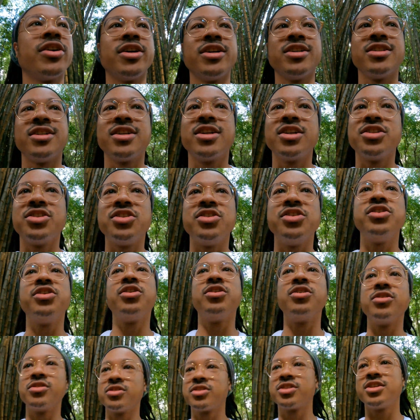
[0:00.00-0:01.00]
crazy because you
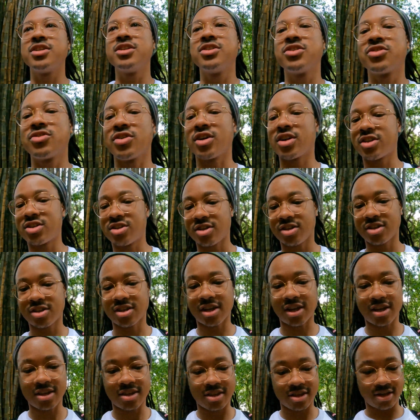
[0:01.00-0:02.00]
don't see structures
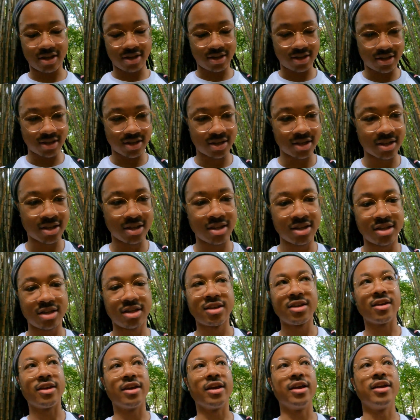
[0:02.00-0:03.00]
like this
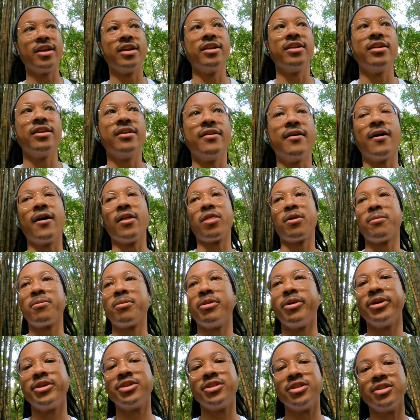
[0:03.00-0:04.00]
in other
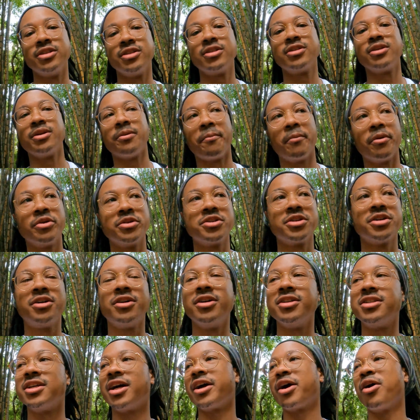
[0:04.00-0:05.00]
places.
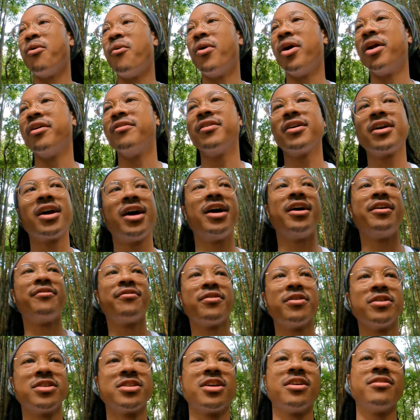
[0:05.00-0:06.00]
Brazil is like a
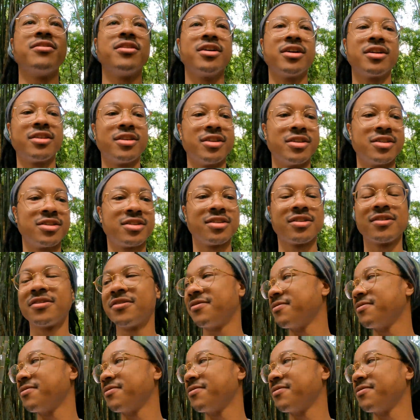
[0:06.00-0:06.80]
one-of-a-kind for stuff like this,